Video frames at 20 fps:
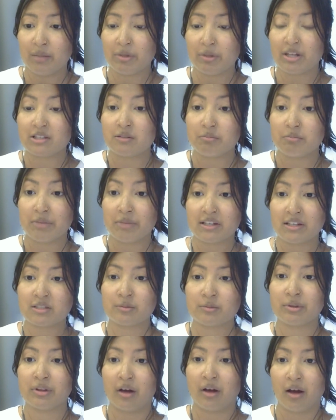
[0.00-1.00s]
but it's mixed
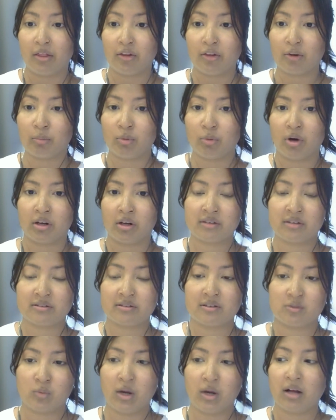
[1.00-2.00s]
with other products
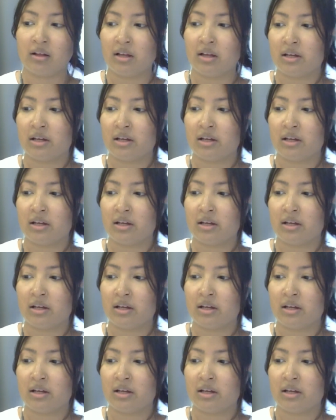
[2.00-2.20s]
as well.